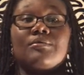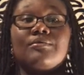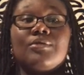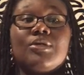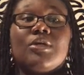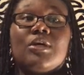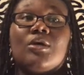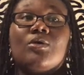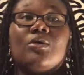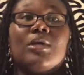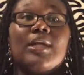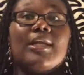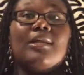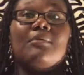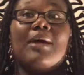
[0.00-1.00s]
you know,
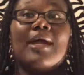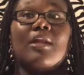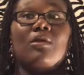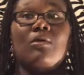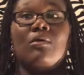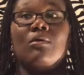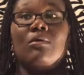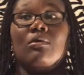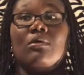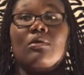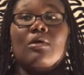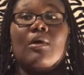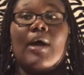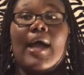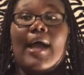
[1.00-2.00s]
anybody who, you
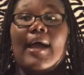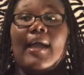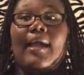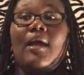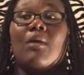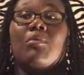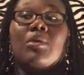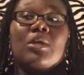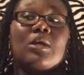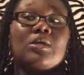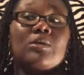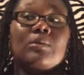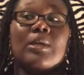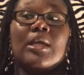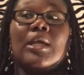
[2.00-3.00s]
know, I help along
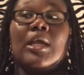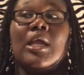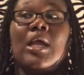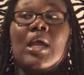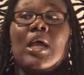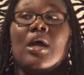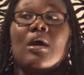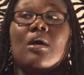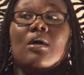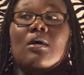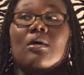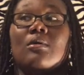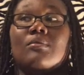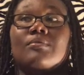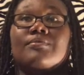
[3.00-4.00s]
the way,
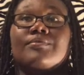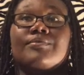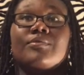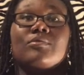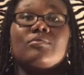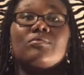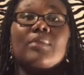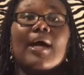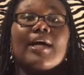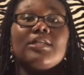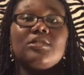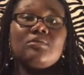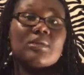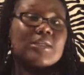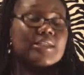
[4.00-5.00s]
um, I
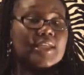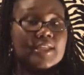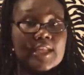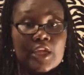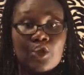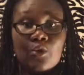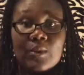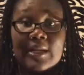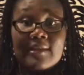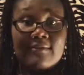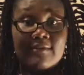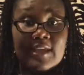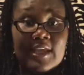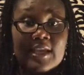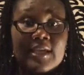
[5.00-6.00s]
just want to say thank you in
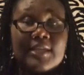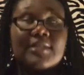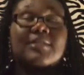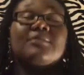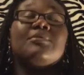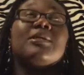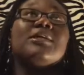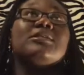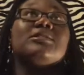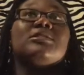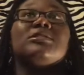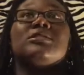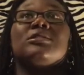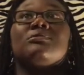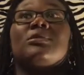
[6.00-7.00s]
advance, because
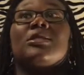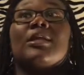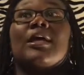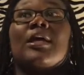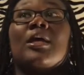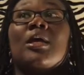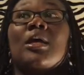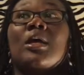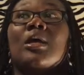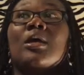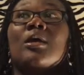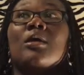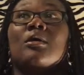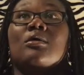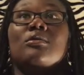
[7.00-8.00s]
this is something that
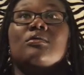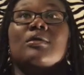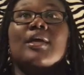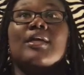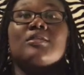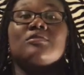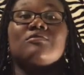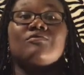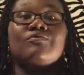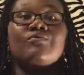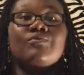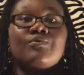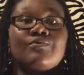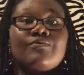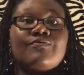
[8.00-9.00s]
has
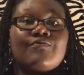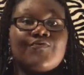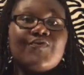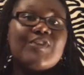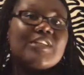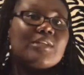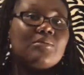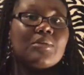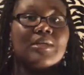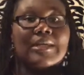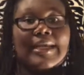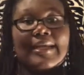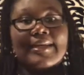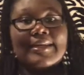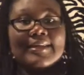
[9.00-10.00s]
really been
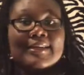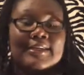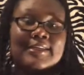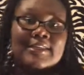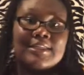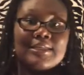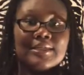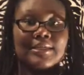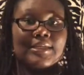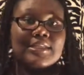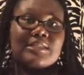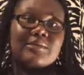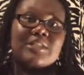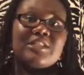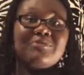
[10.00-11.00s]
like
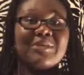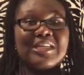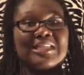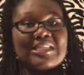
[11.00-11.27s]
it's been a